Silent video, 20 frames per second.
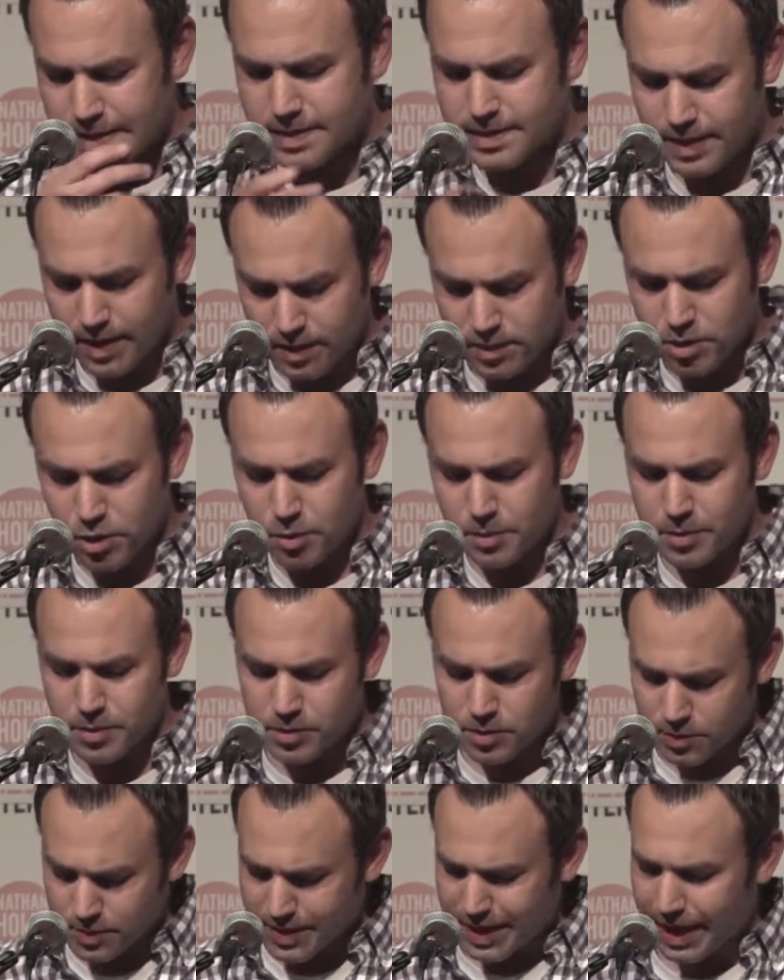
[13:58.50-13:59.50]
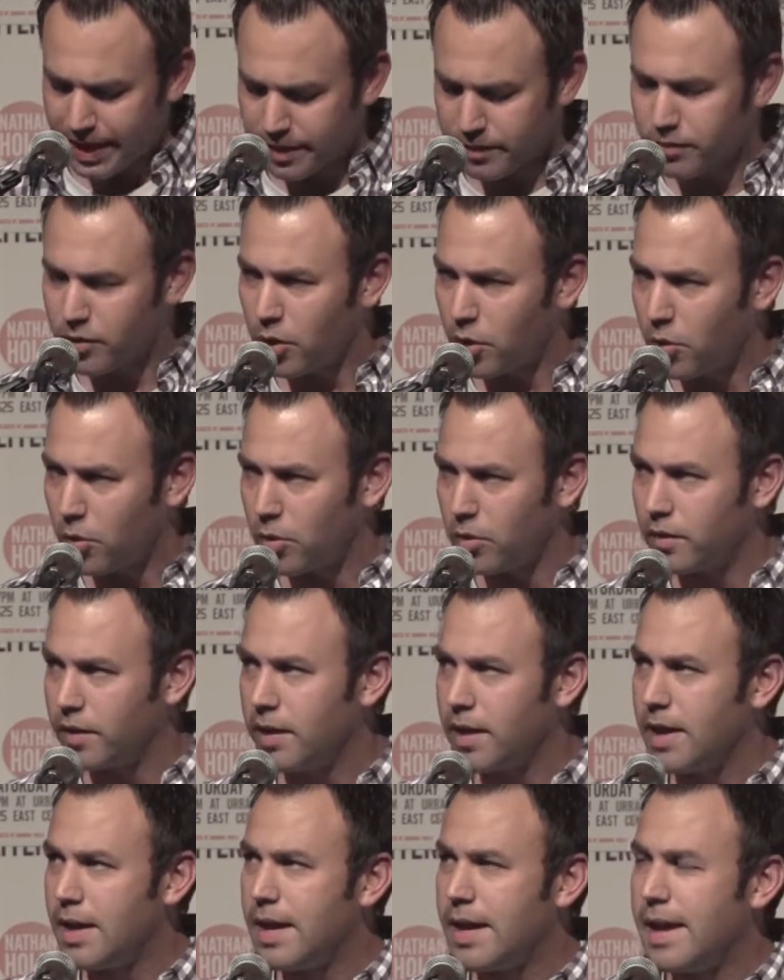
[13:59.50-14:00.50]
It's October, so it's kind of
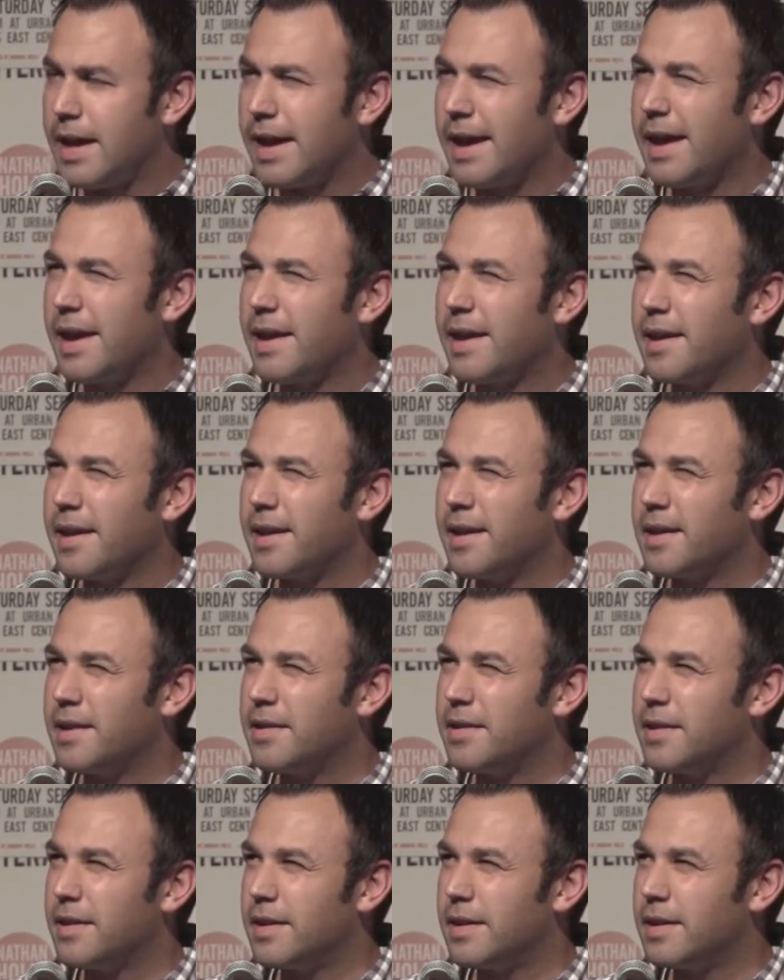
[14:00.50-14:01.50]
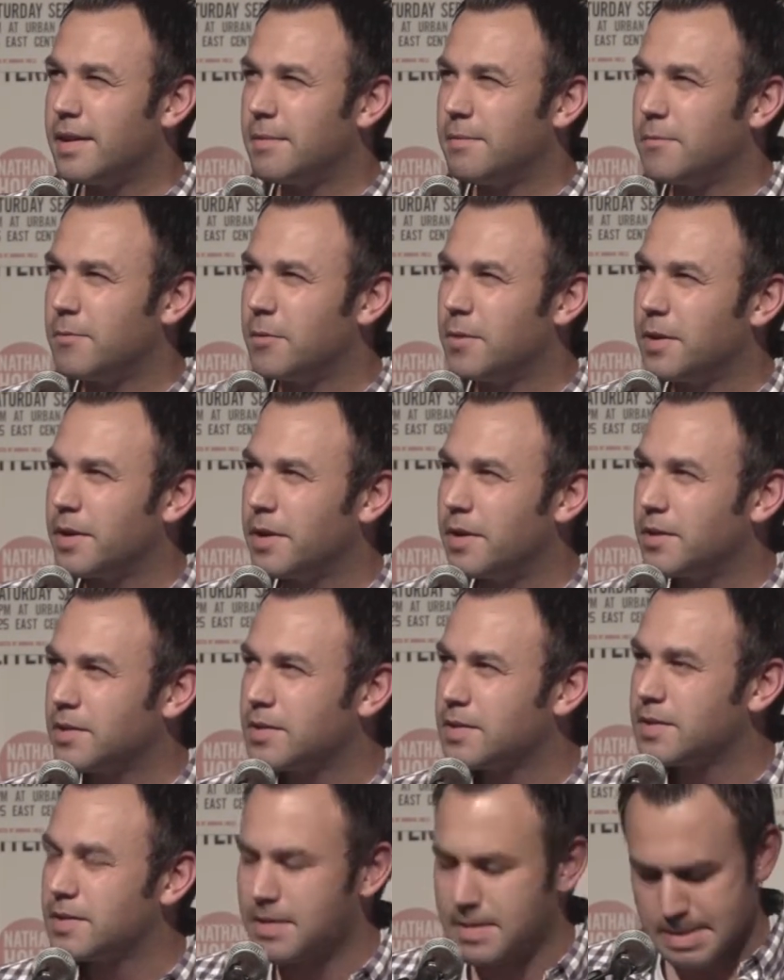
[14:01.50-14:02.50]
cold. And what
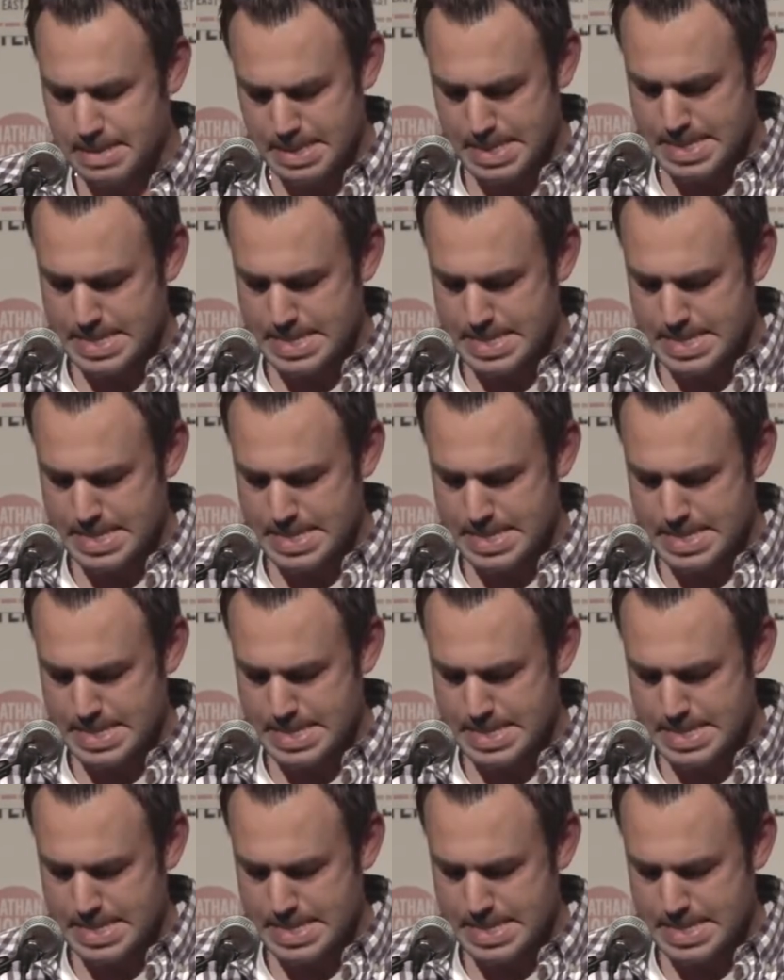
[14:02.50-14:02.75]
else?